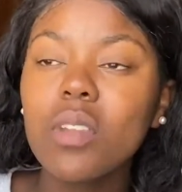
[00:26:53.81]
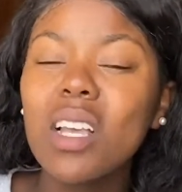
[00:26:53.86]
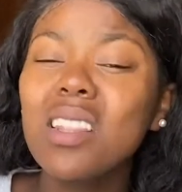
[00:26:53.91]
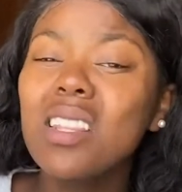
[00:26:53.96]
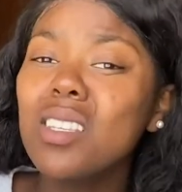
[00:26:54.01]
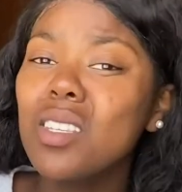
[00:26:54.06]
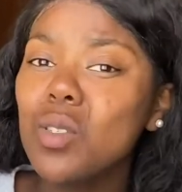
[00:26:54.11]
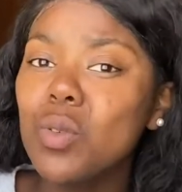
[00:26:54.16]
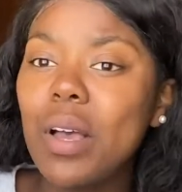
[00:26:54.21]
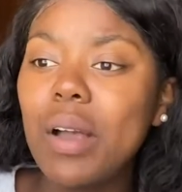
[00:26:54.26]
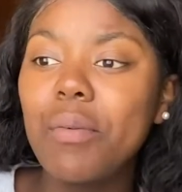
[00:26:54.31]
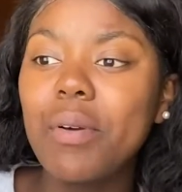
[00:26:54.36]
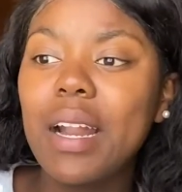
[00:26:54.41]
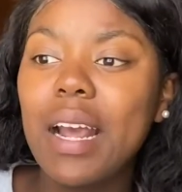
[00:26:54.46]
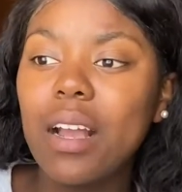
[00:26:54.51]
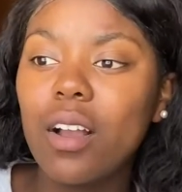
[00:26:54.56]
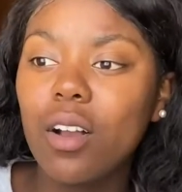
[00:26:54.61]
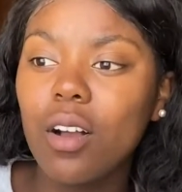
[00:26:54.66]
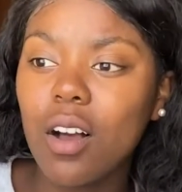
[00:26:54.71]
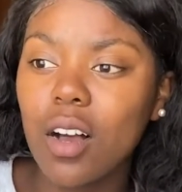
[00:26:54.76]
This is why when
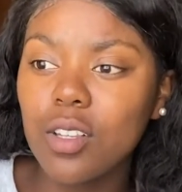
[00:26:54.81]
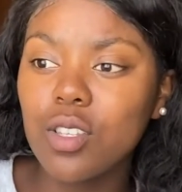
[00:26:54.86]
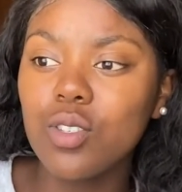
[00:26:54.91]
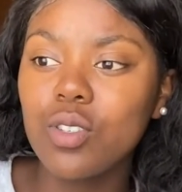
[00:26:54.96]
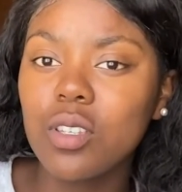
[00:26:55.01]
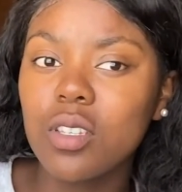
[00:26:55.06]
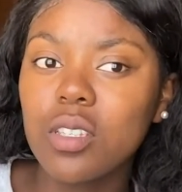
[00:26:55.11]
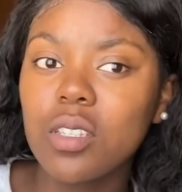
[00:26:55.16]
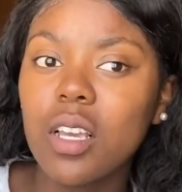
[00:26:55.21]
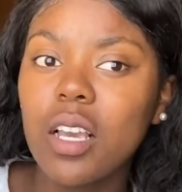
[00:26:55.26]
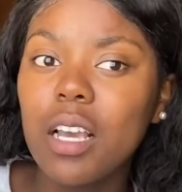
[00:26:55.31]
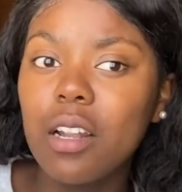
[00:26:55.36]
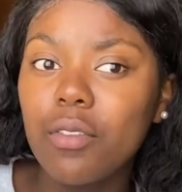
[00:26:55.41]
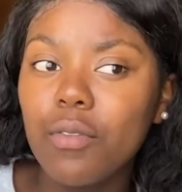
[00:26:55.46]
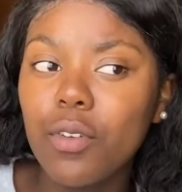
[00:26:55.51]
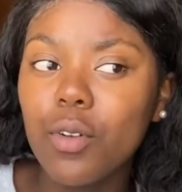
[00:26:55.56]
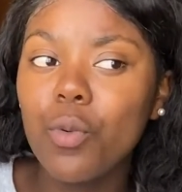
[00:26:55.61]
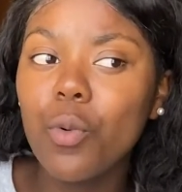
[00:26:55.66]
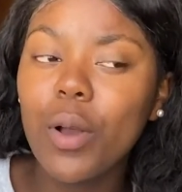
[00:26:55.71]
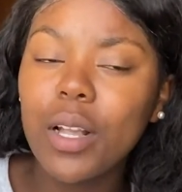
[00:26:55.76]
I got to this
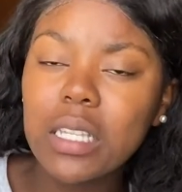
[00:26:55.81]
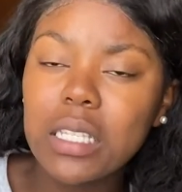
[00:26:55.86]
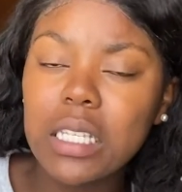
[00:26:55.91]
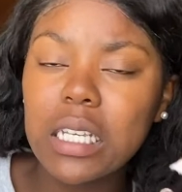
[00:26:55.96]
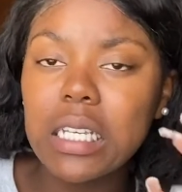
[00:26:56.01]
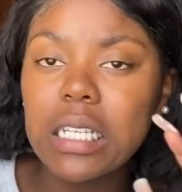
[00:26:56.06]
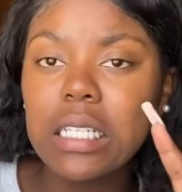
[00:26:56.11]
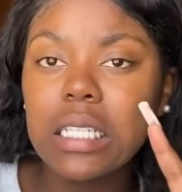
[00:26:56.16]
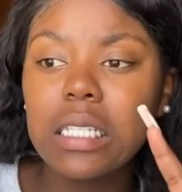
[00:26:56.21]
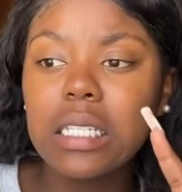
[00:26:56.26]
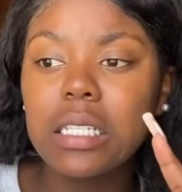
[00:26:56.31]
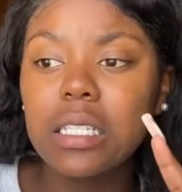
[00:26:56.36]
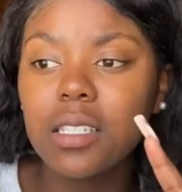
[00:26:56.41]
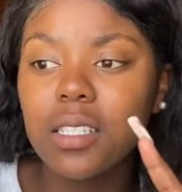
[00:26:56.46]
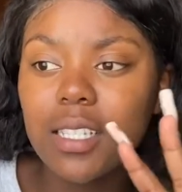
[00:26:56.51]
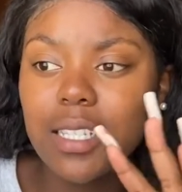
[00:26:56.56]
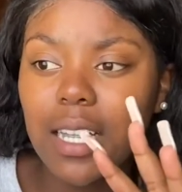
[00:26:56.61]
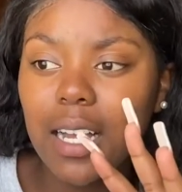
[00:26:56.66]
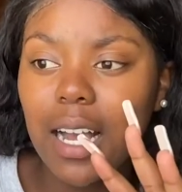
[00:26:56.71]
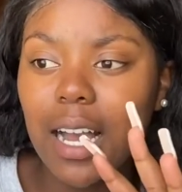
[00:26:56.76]
influencing
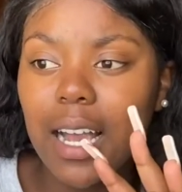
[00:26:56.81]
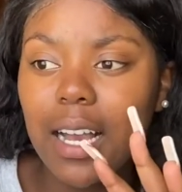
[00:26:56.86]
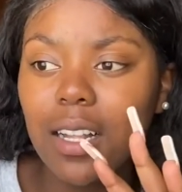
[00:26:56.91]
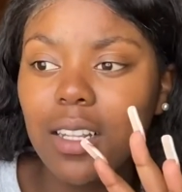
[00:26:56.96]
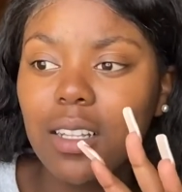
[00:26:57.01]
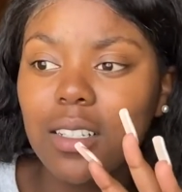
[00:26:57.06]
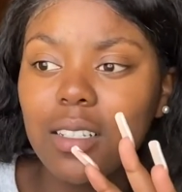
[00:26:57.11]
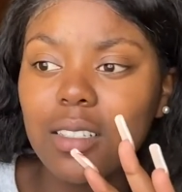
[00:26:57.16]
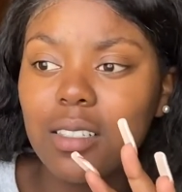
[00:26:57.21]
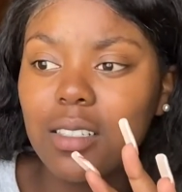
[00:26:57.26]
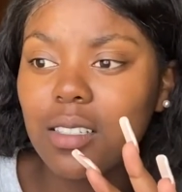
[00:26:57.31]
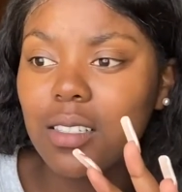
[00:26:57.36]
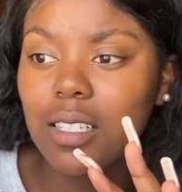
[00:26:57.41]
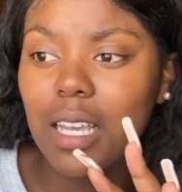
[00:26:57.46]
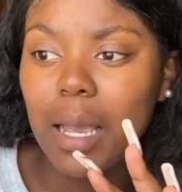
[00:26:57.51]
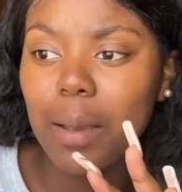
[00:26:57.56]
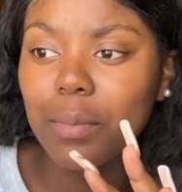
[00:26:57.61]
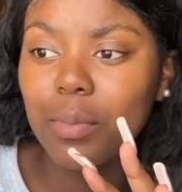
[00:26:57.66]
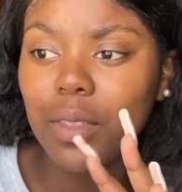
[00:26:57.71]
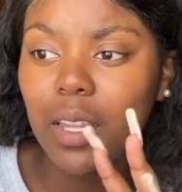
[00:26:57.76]
style
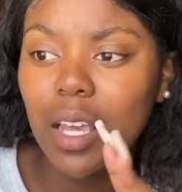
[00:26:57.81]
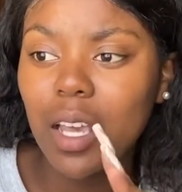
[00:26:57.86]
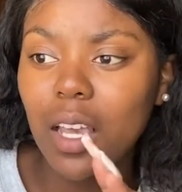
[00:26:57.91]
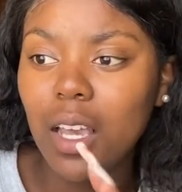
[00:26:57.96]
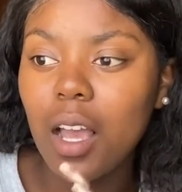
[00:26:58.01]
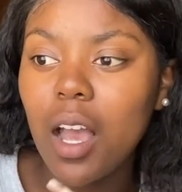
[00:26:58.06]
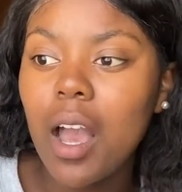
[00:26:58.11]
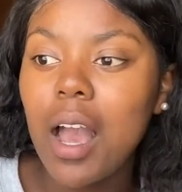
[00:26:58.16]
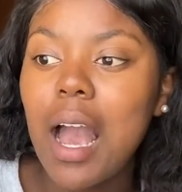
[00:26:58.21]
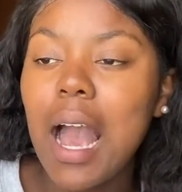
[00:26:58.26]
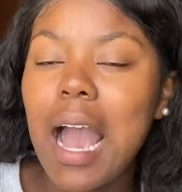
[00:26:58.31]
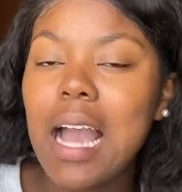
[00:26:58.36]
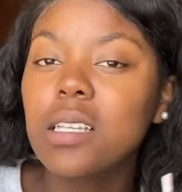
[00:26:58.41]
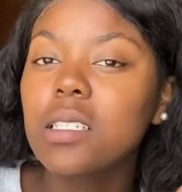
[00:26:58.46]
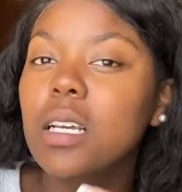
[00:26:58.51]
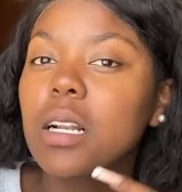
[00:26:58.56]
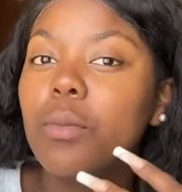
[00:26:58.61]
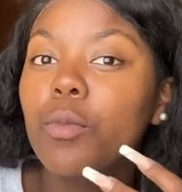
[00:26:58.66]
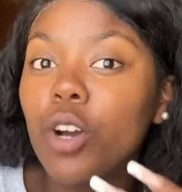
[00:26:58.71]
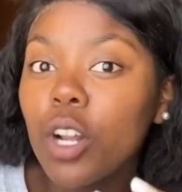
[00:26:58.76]
type thing, I
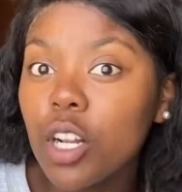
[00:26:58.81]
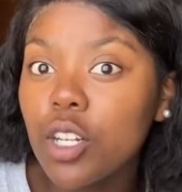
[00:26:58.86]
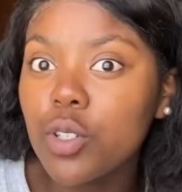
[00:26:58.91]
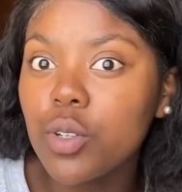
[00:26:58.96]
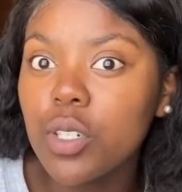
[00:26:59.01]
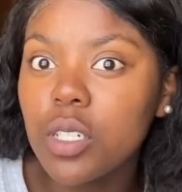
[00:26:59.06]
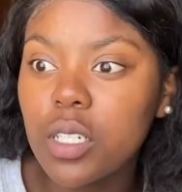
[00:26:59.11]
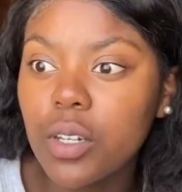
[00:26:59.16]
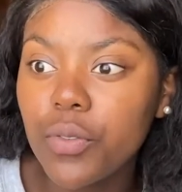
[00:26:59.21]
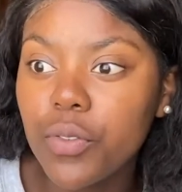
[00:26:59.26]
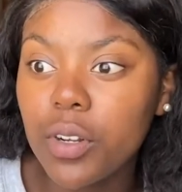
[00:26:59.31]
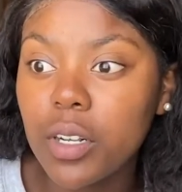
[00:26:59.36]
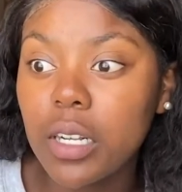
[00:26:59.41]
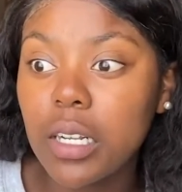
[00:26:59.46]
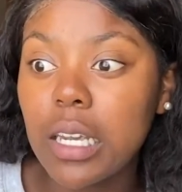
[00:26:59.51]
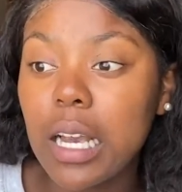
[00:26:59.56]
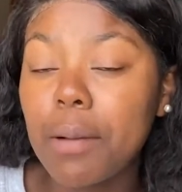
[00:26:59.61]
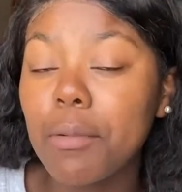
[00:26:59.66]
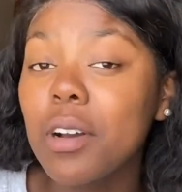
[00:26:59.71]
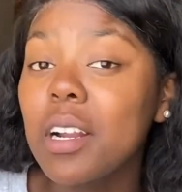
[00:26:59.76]
said I'm gonna do it
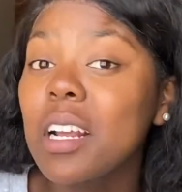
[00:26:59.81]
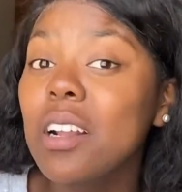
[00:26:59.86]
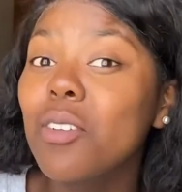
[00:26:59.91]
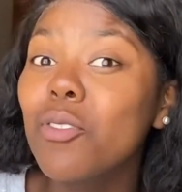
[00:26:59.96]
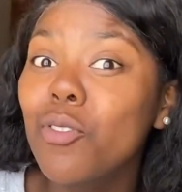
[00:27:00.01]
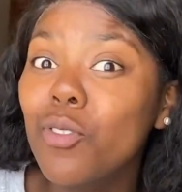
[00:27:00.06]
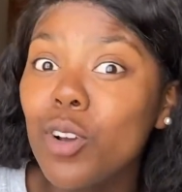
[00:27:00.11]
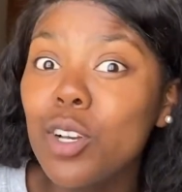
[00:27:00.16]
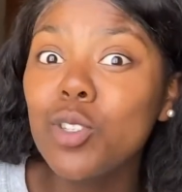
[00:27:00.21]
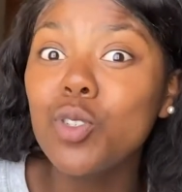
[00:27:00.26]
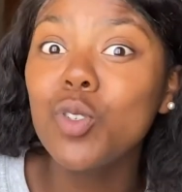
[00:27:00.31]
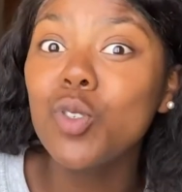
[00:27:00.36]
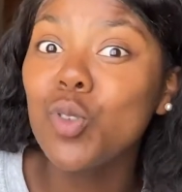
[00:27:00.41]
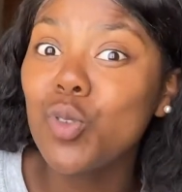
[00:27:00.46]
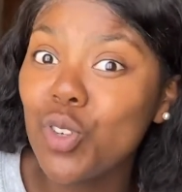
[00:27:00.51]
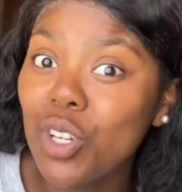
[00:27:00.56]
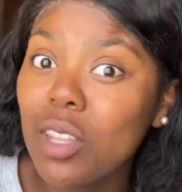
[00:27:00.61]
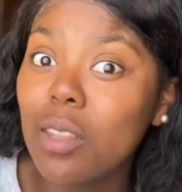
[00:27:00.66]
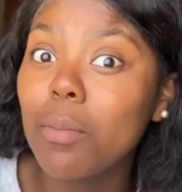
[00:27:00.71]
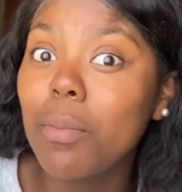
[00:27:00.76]
differently. I'm gonna influence you to
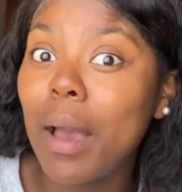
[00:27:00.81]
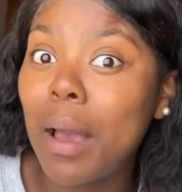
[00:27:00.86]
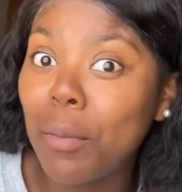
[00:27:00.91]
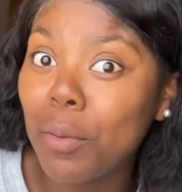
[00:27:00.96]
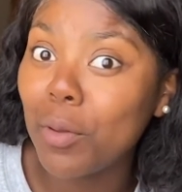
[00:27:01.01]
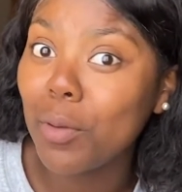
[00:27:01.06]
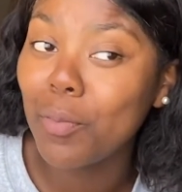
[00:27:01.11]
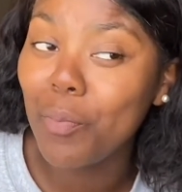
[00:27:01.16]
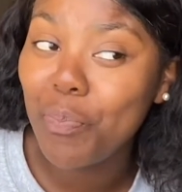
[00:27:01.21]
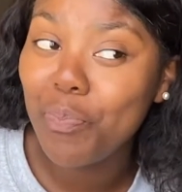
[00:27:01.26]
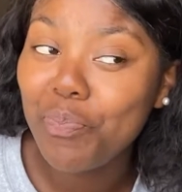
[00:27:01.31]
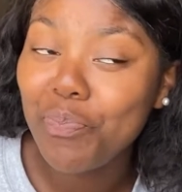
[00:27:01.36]
read the Bible.